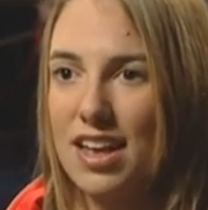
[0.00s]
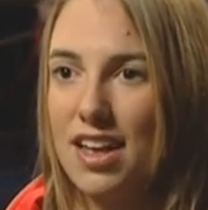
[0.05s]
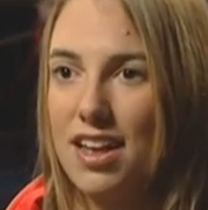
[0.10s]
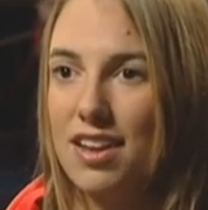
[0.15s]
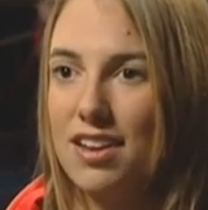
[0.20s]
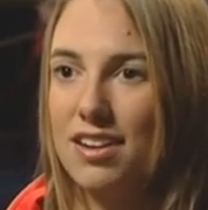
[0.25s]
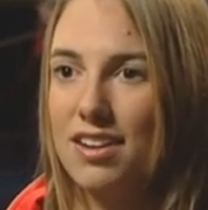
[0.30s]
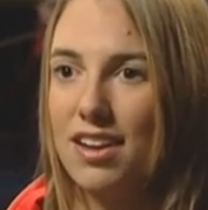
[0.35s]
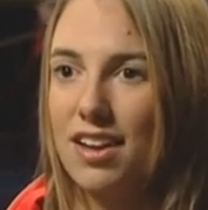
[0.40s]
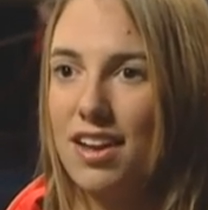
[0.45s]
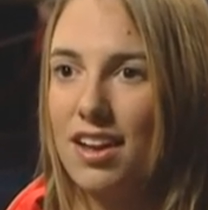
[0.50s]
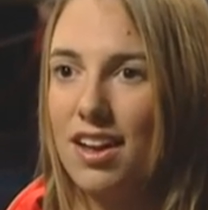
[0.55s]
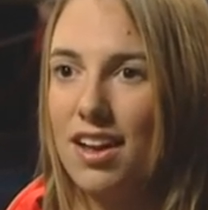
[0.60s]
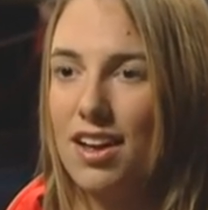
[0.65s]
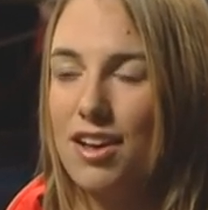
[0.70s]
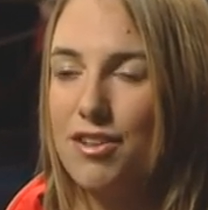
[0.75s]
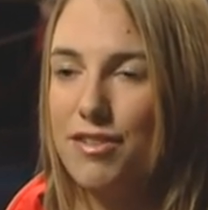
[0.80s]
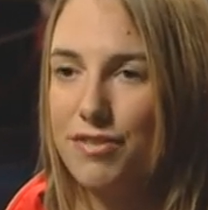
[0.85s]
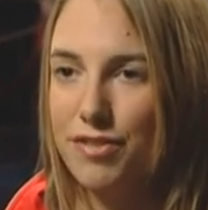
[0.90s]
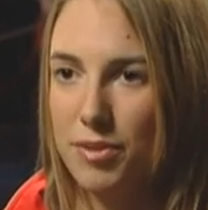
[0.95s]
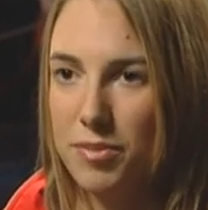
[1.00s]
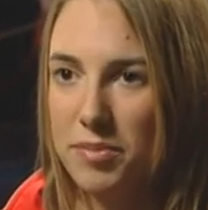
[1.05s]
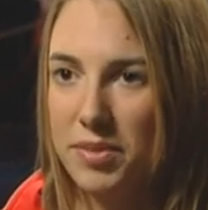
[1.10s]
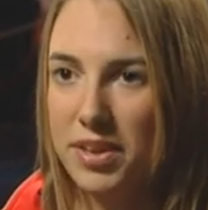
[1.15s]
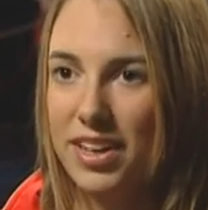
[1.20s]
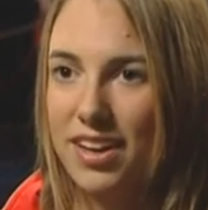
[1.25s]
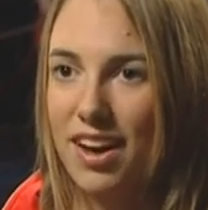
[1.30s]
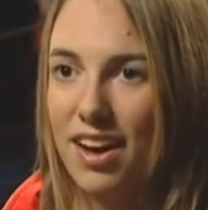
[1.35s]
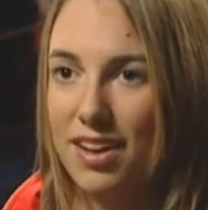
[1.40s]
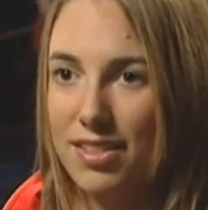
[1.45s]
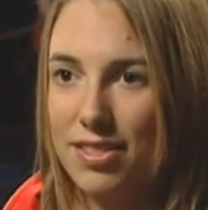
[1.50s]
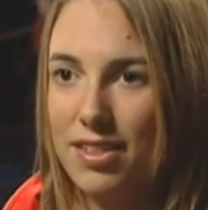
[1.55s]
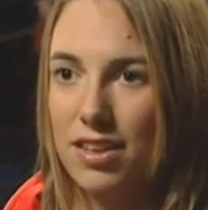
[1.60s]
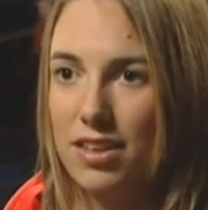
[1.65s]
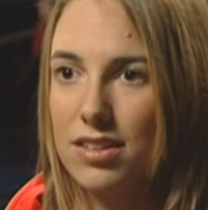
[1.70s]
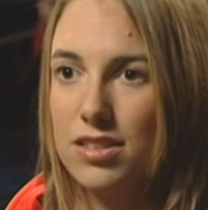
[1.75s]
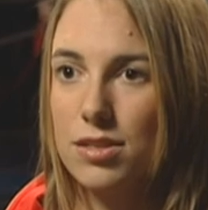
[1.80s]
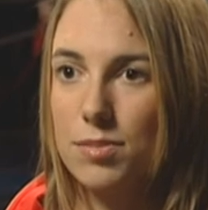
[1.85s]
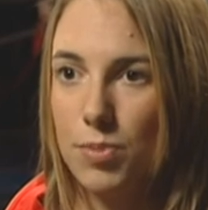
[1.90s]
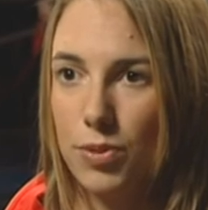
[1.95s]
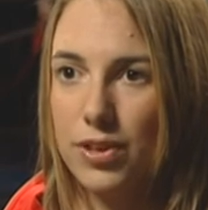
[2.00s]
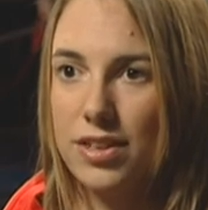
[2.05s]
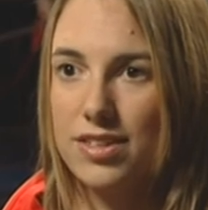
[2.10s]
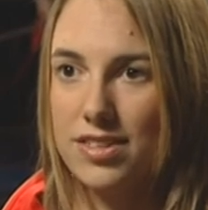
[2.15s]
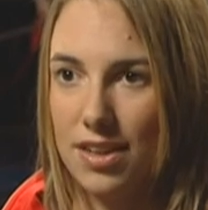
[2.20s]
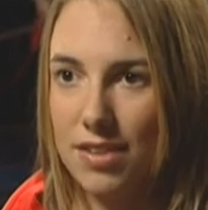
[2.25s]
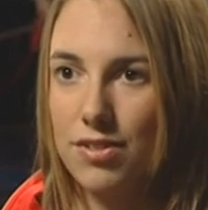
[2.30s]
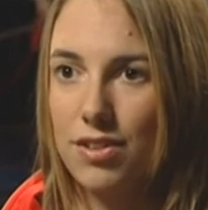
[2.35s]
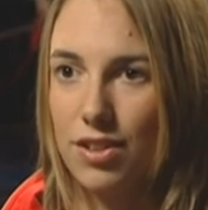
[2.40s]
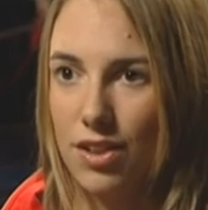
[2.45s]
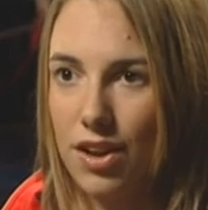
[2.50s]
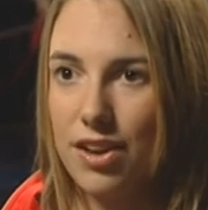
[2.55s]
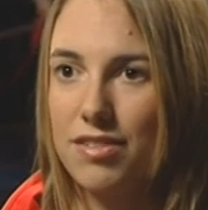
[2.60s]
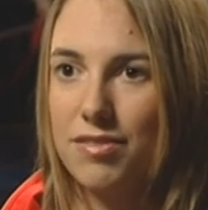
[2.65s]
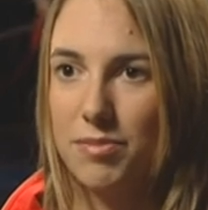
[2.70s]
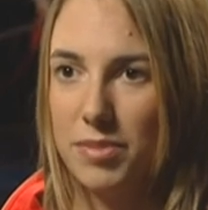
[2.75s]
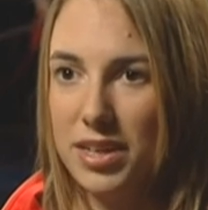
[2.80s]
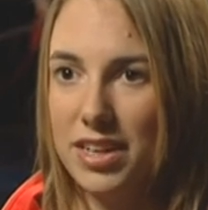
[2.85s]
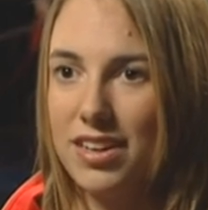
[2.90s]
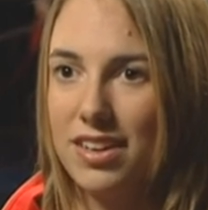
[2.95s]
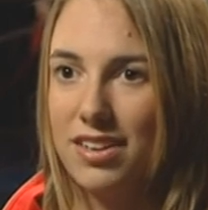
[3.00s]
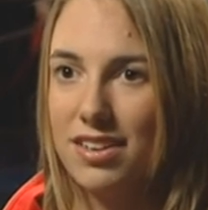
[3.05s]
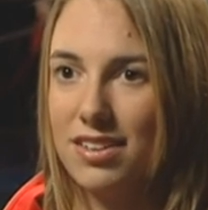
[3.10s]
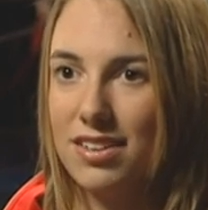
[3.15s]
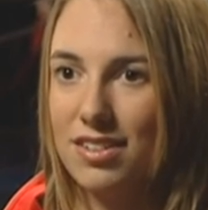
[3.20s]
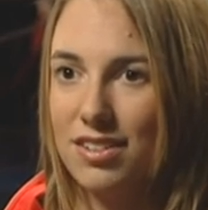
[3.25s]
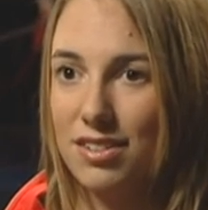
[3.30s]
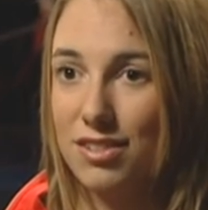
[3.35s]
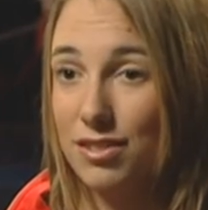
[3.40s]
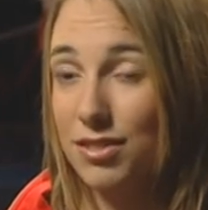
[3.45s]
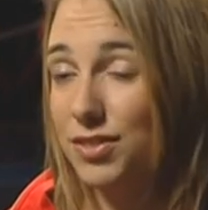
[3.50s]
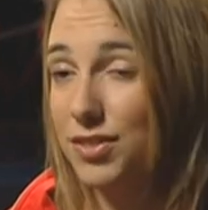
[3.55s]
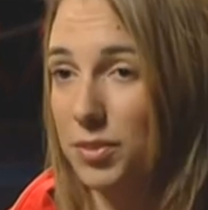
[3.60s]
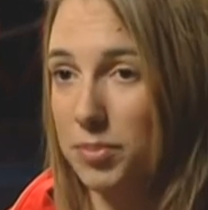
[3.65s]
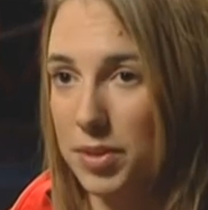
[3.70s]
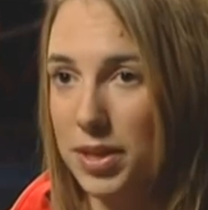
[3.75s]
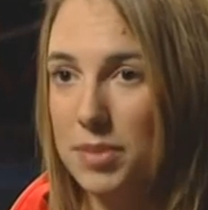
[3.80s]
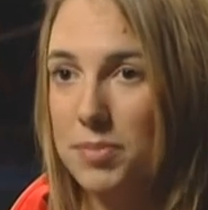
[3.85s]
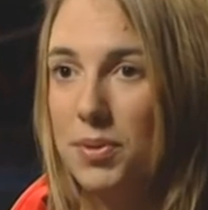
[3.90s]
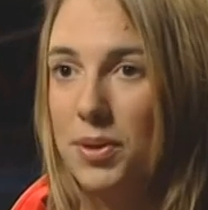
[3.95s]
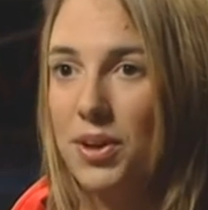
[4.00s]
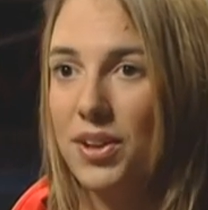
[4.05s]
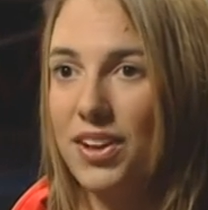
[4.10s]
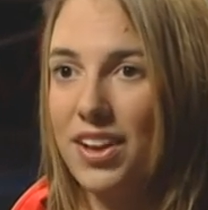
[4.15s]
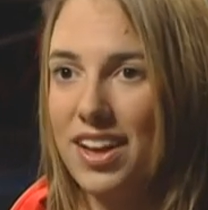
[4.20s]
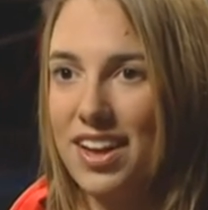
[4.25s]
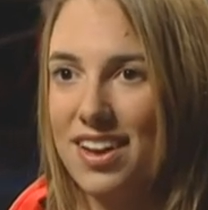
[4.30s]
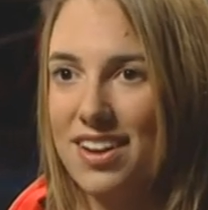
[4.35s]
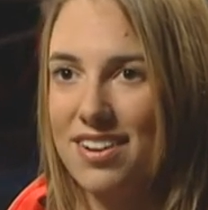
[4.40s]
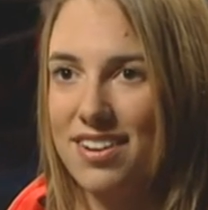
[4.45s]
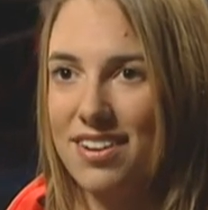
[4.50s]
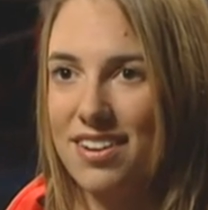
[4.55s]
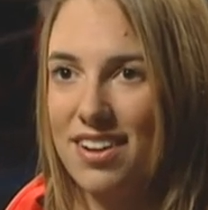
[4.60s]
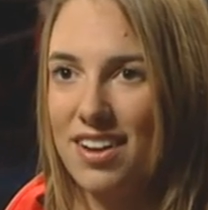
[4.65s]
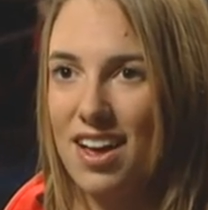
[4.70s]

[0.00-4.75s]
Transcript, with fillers: And for me, I think sports have a lot of meaning for people. And